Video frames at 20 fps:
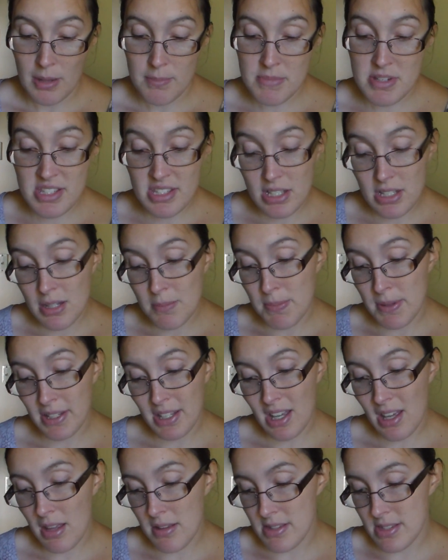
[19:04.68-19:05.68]
I'm just going to
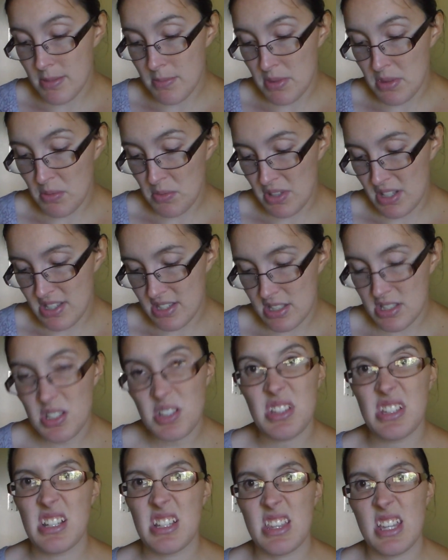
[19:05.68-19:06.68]
pick out some of the ones that
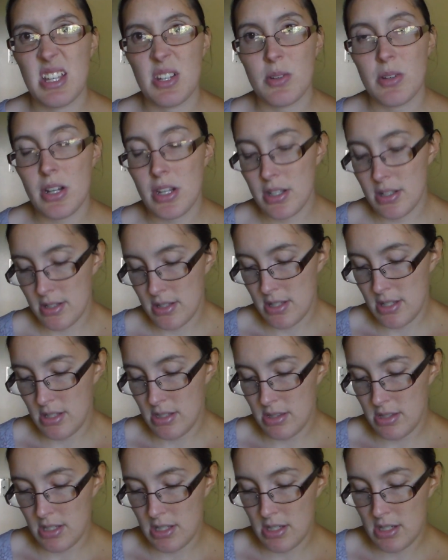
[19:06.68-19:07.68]
don't look that great,
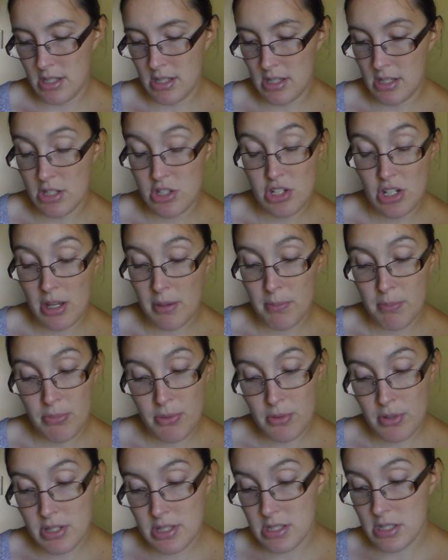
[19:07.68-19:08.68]
and then
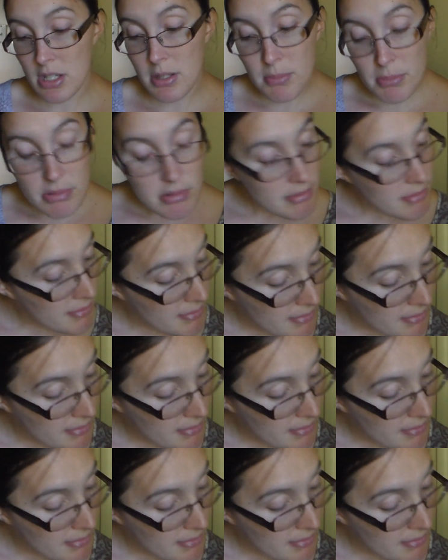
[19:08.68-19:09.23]
chop the rest up.